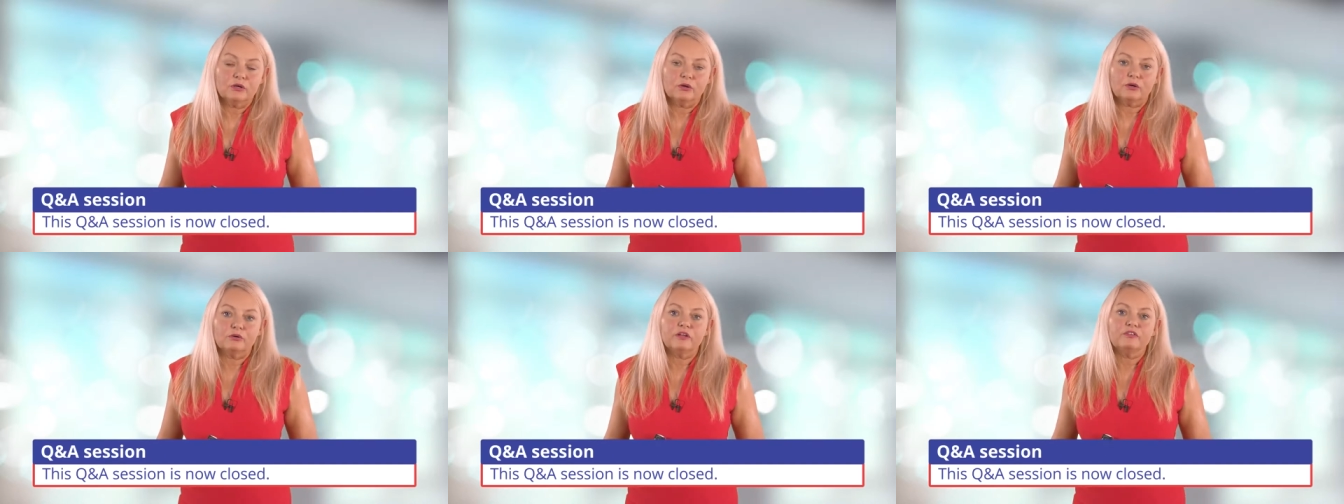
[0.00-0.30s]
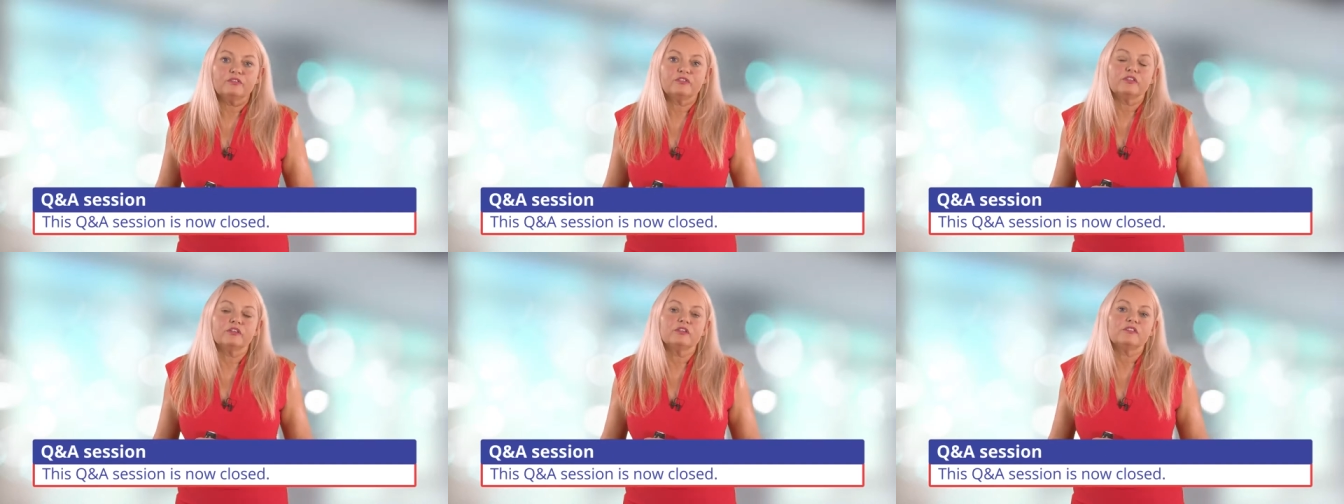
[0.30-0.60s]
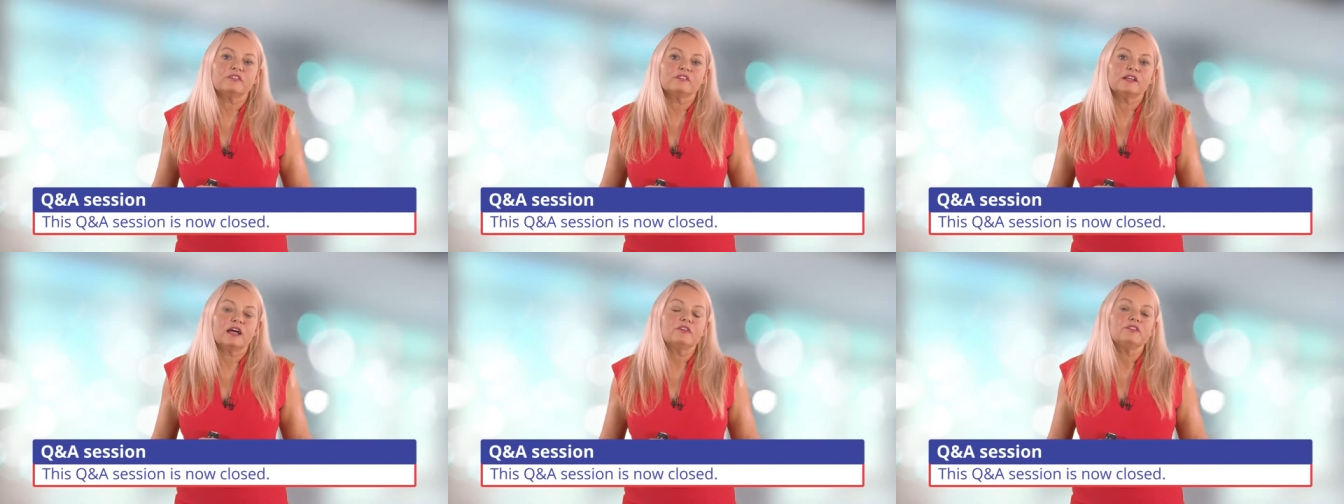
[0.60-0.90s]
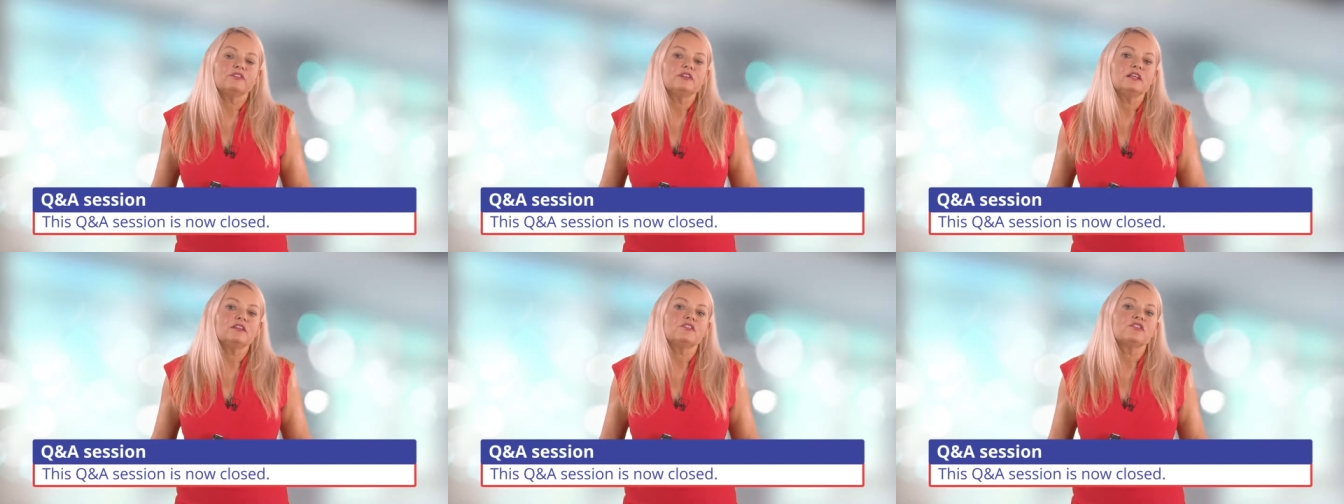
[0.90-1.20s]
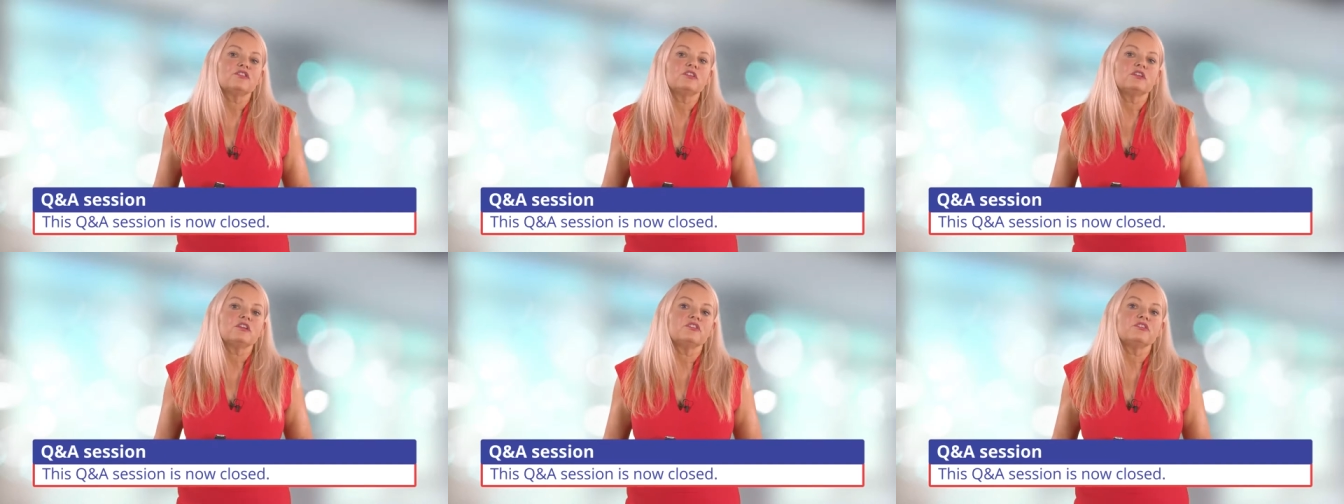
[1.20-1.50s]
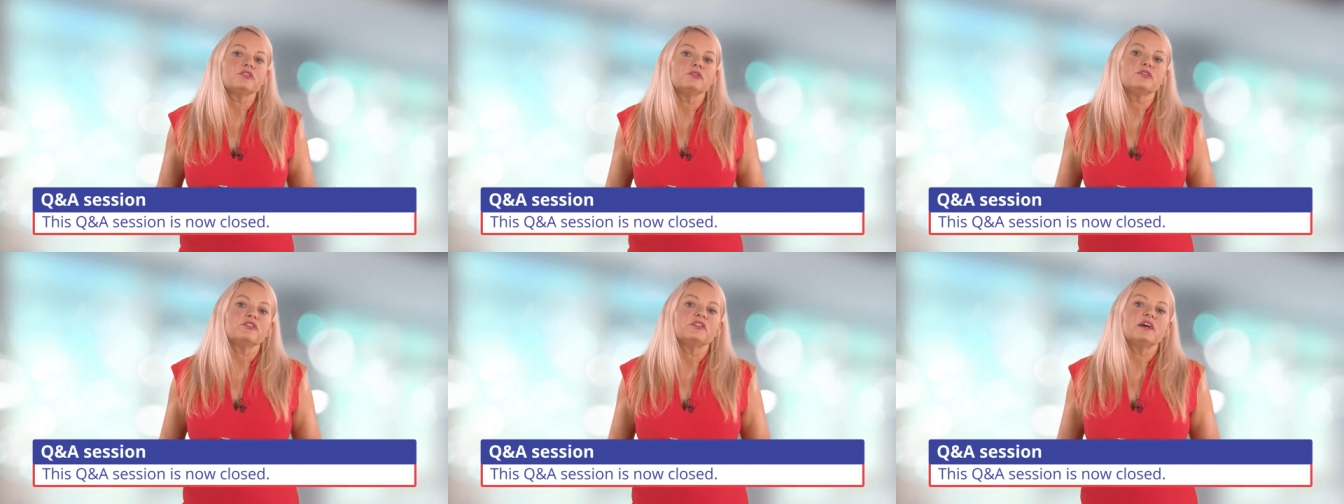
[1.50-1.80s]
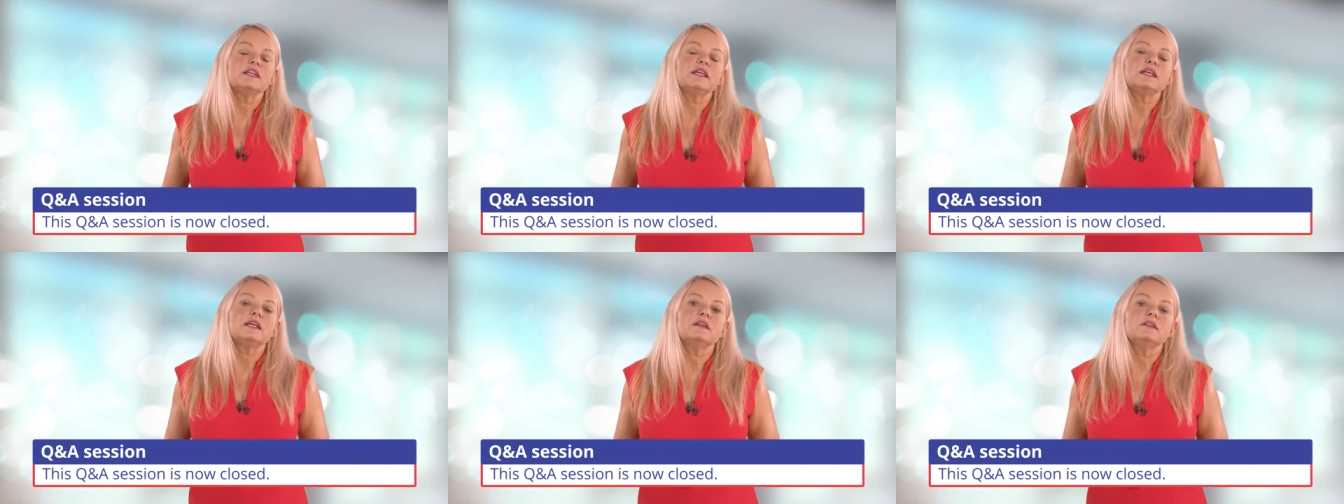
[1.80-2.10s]
or if the staff needs to discuss
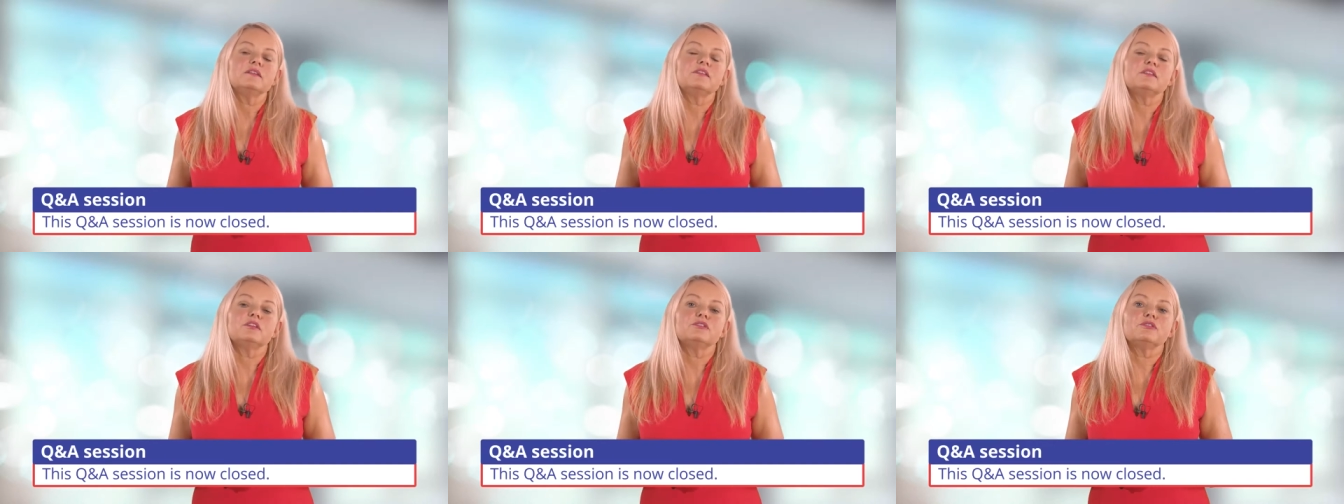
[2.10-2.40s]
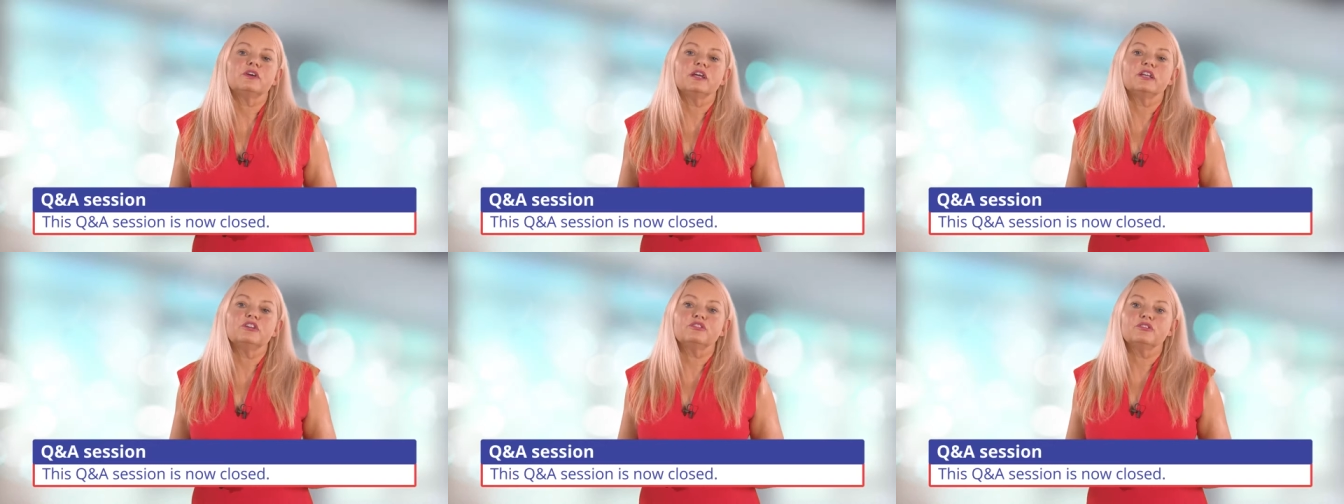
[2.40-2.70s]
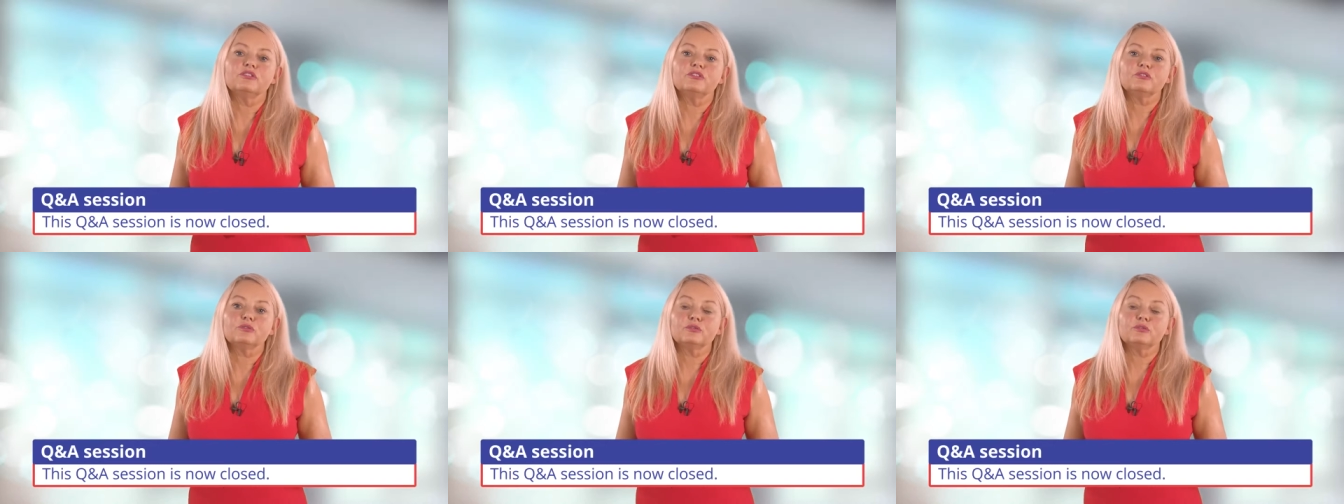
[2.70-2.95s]
any considerations